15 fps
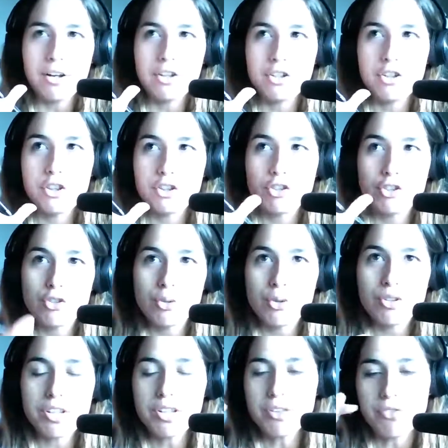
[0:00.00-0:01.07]
the
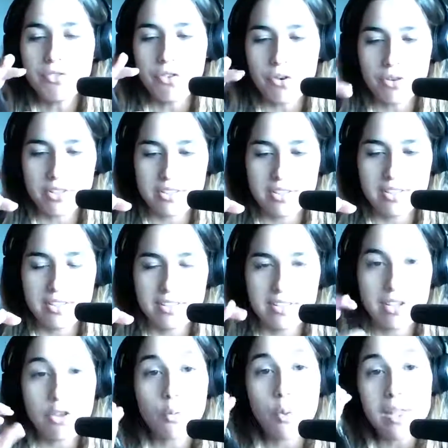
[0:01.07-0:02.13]
story focuses,
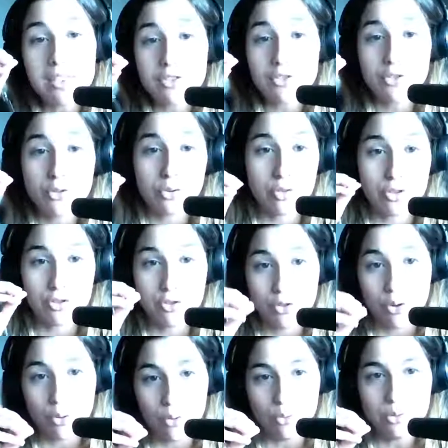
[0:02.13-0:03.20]
the way that the story is
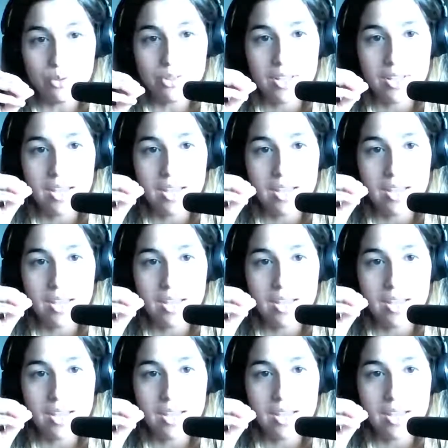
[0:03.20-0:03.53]
told,